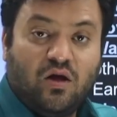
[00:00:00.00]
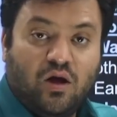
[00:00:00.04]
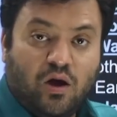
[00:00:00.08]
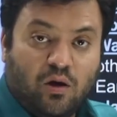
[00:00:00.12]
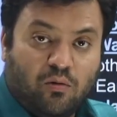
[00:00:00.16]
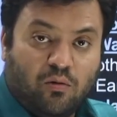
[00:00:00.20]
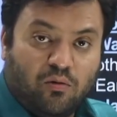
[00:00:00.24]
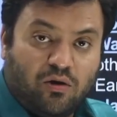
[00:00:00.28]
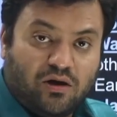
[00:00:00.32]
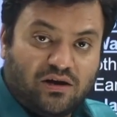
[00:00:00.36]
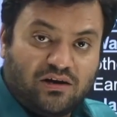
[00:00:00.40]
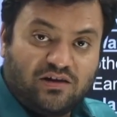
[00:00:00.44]

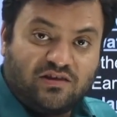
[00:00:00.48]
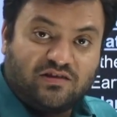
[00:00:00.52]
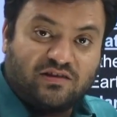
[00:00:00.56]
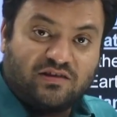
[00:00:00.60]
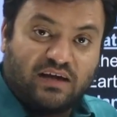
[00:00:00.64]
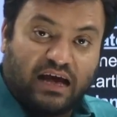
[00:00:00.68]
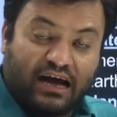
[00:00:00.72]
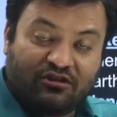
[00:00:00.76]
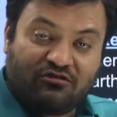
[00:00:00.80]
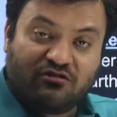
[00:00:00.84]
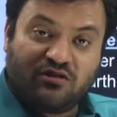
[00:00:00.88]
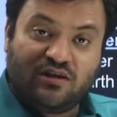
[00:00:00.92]
Water is
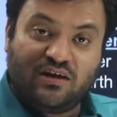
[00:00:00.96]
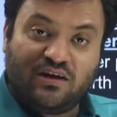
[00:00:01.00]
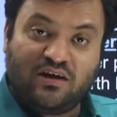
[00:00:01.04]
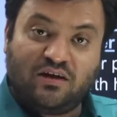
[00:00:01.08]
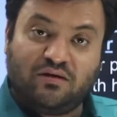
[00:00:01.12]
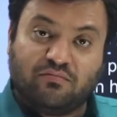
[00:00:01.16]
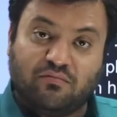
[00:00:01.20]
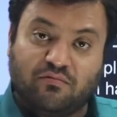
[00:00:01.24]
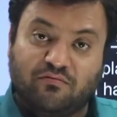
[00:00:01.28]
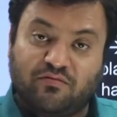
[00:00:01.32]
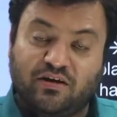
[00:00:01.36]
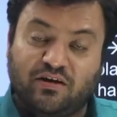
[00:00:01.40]

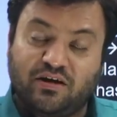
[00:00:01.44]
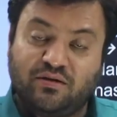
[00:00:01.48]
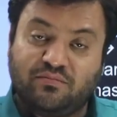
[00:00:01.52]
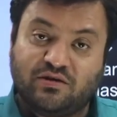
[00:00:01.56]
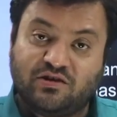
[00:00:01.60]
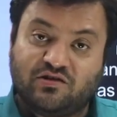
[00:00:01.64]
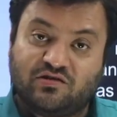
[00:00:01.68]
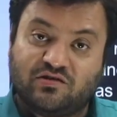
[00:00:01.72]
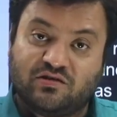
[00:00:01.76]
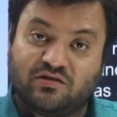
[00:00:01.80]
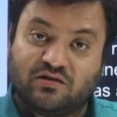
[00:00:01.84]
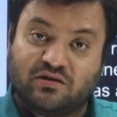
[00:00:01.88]
actually very
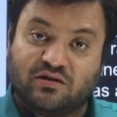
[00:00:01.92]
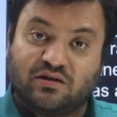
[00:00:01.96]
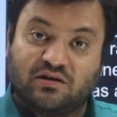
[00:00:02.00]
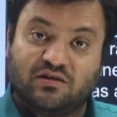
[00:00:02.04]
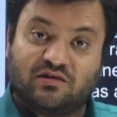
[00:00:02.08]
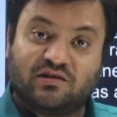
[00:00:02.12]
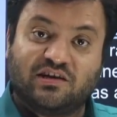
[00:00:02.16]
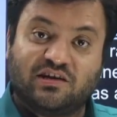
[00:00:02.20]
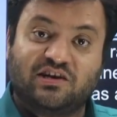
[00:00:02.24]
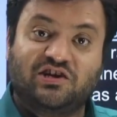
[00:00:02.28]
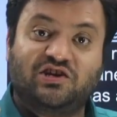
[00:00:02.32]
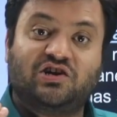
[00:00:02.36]
much
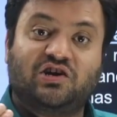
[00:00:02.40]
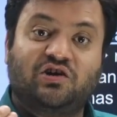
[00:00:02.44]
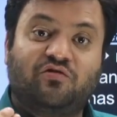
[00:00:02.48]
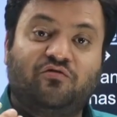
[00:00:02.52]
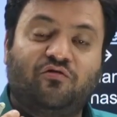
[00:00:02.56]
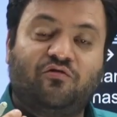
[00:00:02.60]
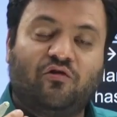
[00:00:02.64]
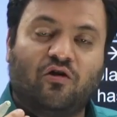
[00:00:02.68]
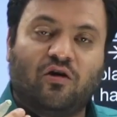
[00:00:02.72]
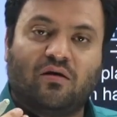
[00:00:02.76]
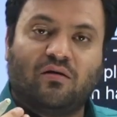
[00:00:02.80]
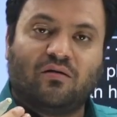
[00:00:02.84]
essential
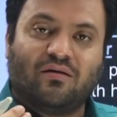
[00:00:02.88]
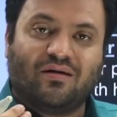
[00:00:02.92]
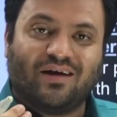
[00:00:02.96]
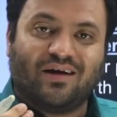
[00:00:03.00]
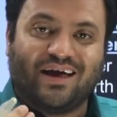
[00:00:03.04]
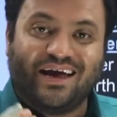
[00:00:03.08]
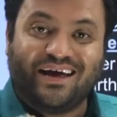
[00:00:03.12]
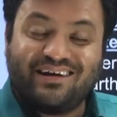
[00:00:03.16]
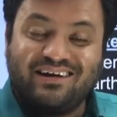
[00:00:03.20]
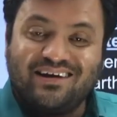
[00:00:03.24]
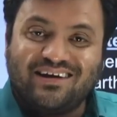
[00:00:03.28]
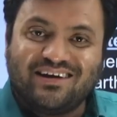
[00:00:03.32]
for
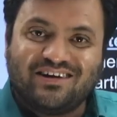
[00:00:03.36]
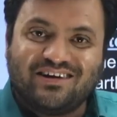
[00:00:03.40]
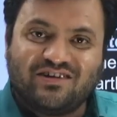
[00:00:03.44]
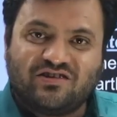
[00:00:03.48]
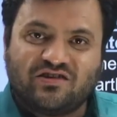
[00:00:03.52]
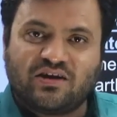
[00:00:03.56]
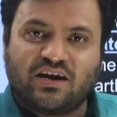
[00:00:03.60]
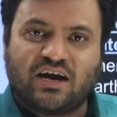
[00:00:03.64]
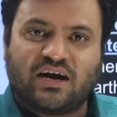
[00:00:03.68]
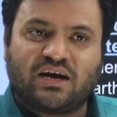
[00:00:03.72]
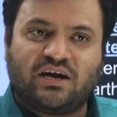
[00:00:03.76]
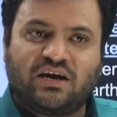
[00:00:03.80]

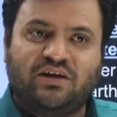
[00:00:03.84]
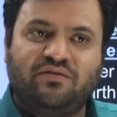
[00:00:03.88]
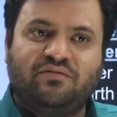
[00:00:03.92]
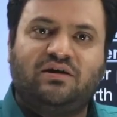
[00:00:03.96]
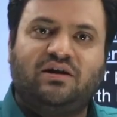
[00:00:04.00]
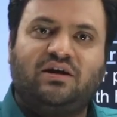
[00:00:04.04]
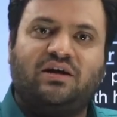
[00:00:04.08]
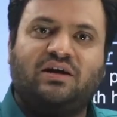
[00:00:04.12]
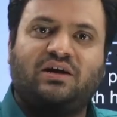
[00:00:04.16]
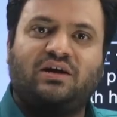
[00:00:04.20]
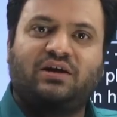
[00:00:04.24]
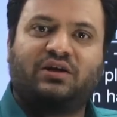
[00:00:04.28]
agricultural
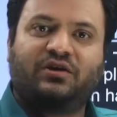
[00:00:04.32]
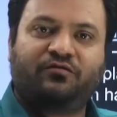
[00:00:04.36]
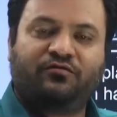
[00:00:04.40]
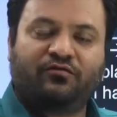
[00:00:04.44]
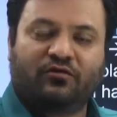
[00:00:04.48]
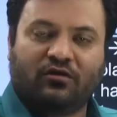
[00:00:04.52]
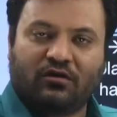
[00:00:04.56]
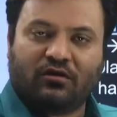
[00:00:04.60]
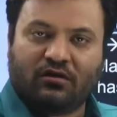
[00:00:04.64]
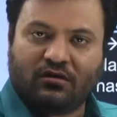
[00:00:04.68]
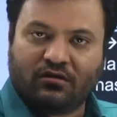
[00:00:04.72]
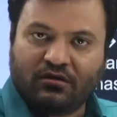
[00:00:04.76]
activity,
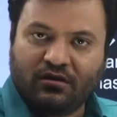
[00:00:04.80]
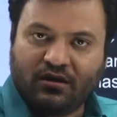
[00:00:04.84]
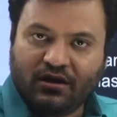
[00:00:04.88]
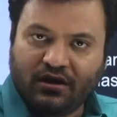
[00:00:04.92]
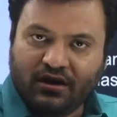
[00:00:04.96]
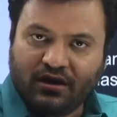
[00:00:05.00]
for